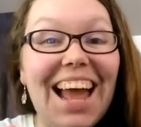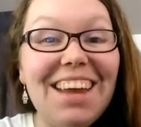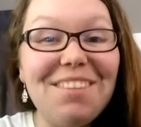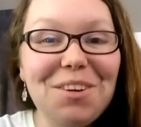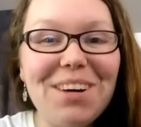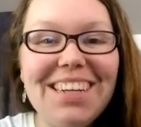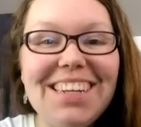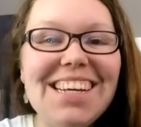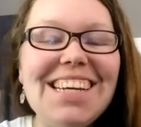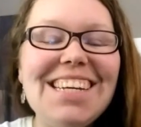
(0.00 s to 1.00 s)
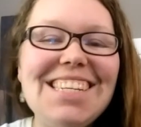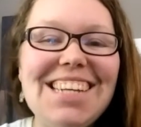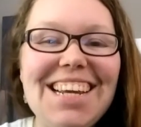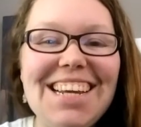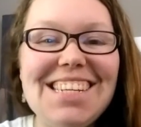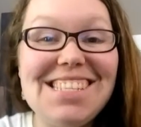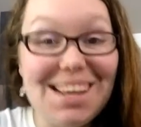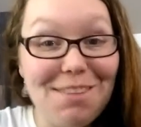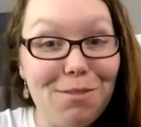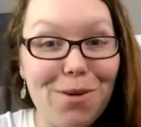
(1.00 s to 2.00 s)
everyone! Today is
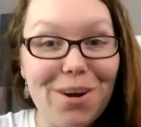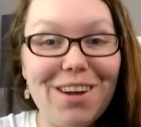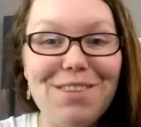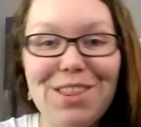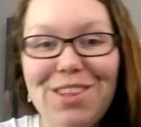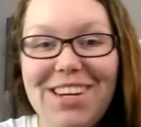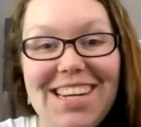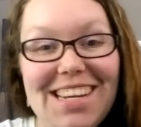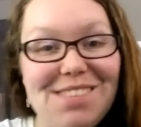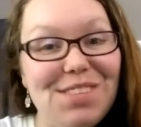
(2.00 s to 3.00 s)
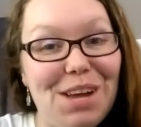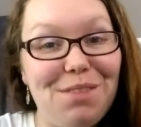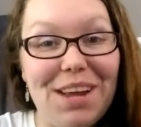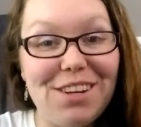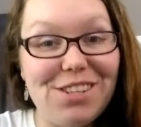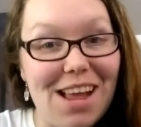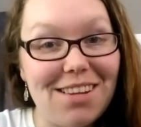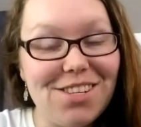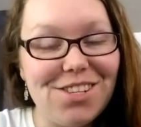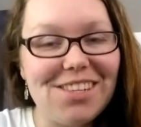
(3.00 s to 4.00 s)
day 4 of our 30 Days of Self-Care
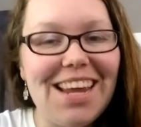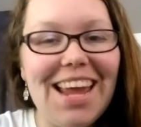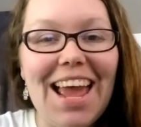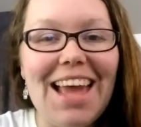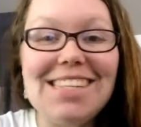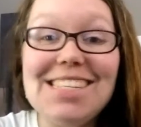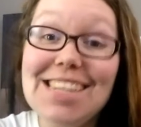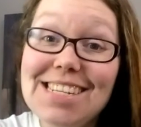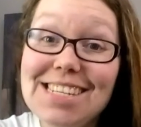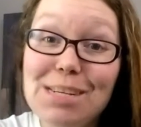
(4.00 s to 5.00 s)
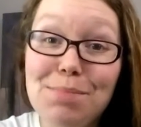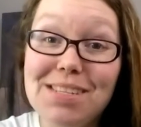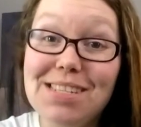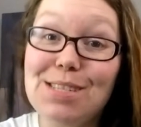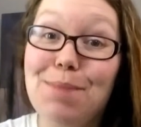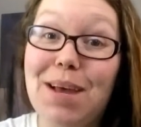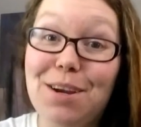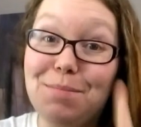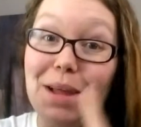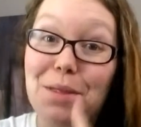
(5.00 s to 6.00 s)
Challenge, and today's tip is
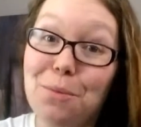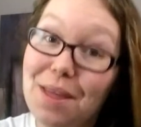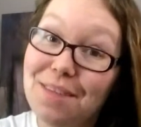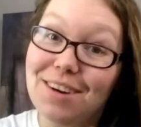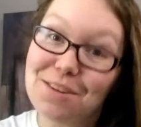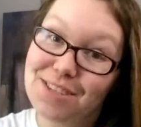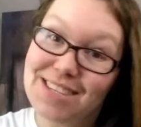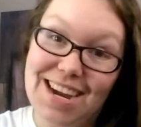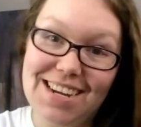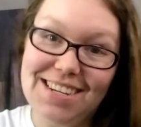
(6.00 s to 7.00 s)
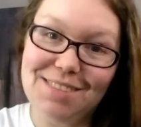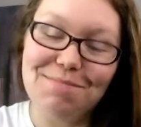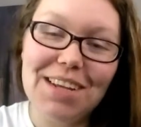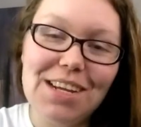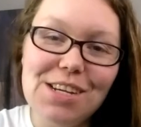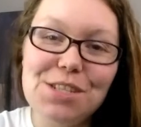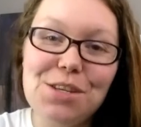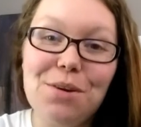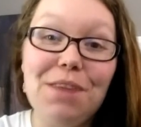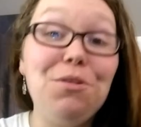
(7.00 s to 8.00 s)
inspired by the weather outside.
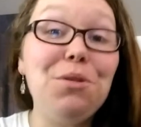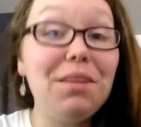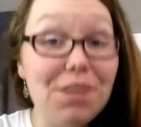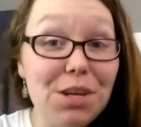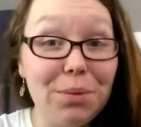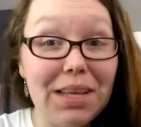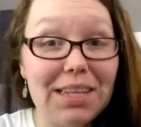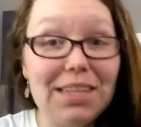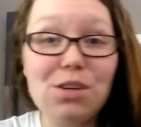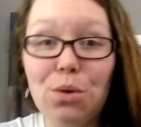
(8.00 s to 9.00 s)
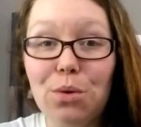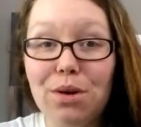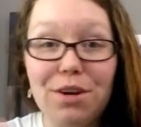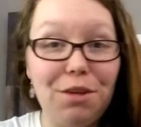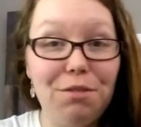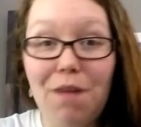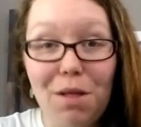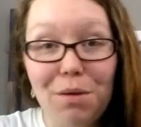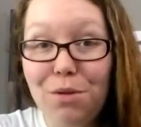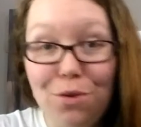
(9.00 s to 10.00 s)
So if you live in New England or you
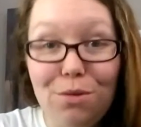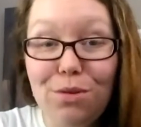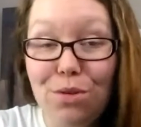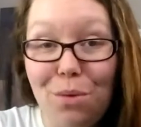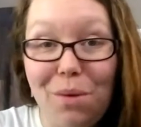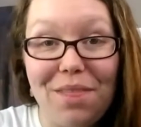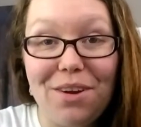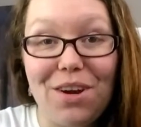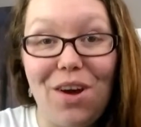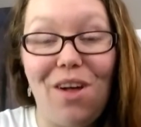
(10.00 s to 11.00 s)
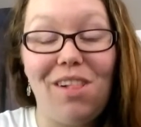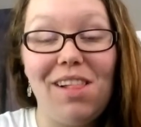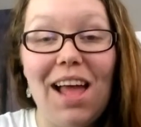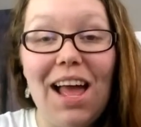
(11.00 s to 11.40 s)
follow the news or the weather at all,